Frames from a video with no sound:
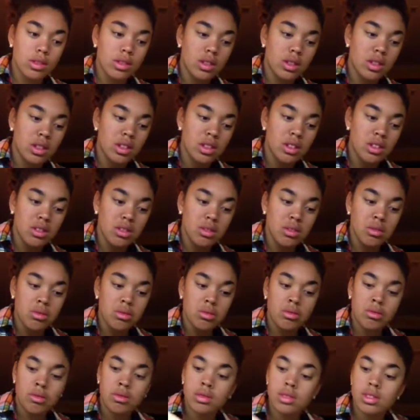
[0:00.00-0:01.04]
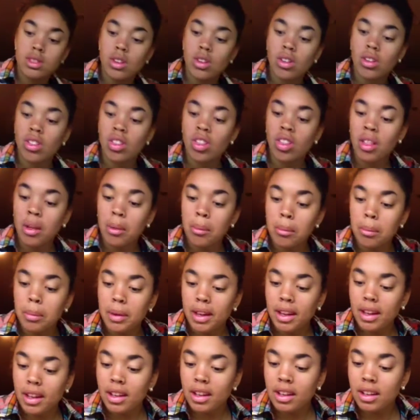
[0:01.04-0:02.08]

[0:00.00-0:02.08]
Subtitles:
Yeah, it's all lumpy.